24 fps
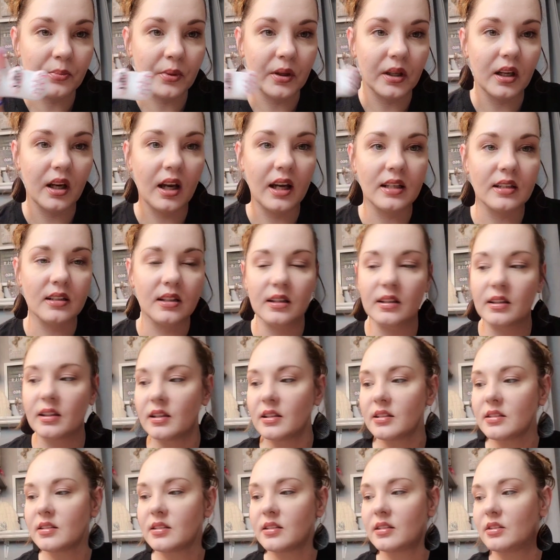but I did
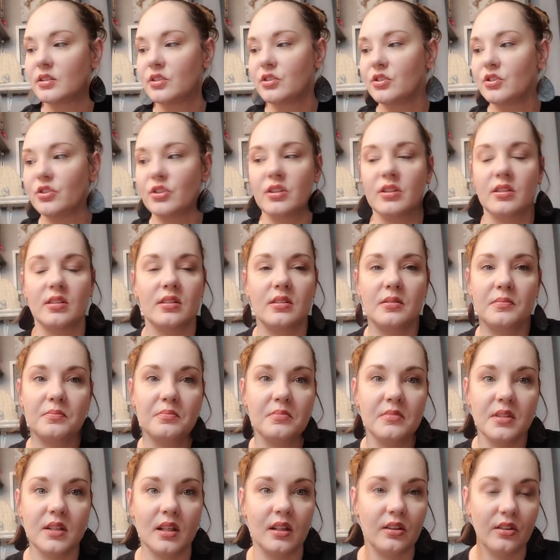this just
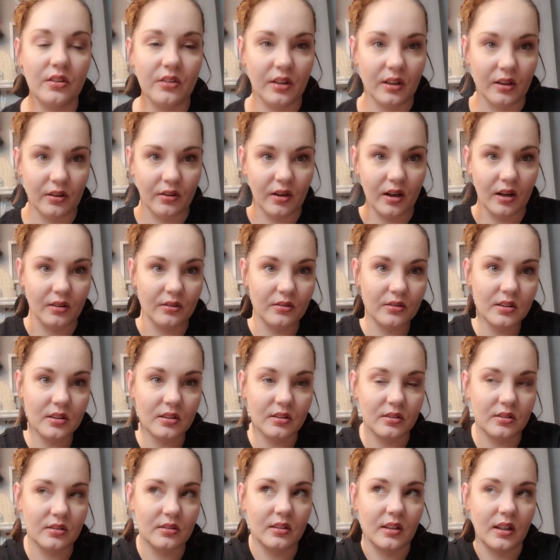tinkering around